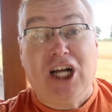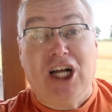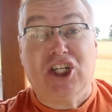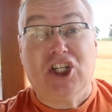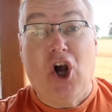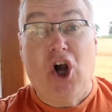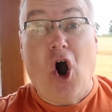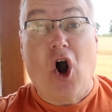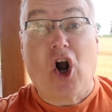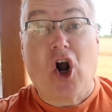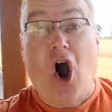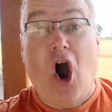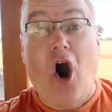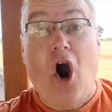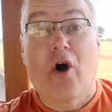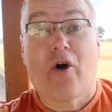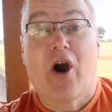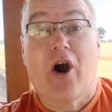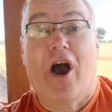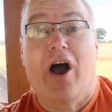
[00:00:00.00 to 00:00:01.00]
shock
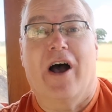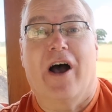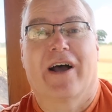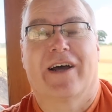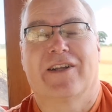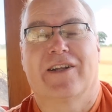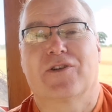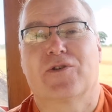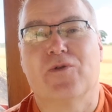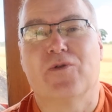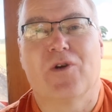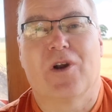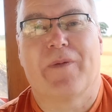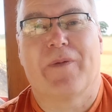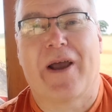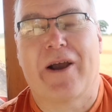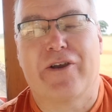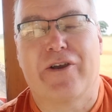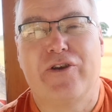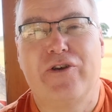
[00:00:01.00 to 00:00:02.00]
horror, and it's all
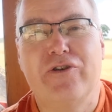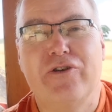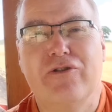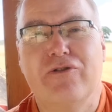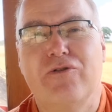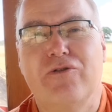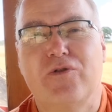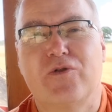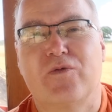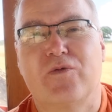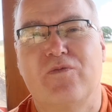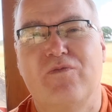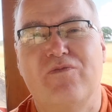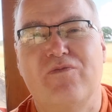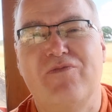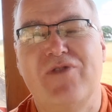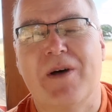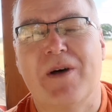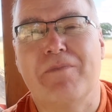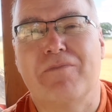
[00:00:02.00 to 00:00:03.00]
about huge
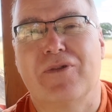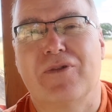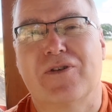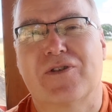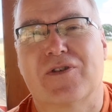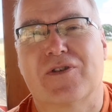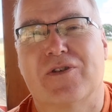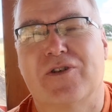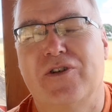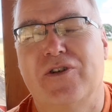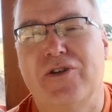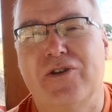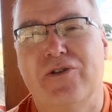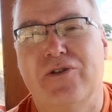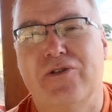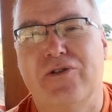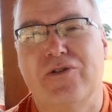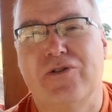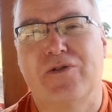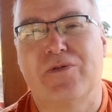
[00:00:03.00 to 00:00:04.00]
numbers and
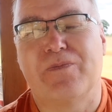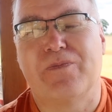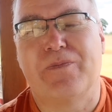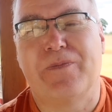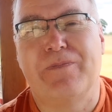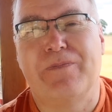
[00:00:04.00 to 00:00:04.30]
huge,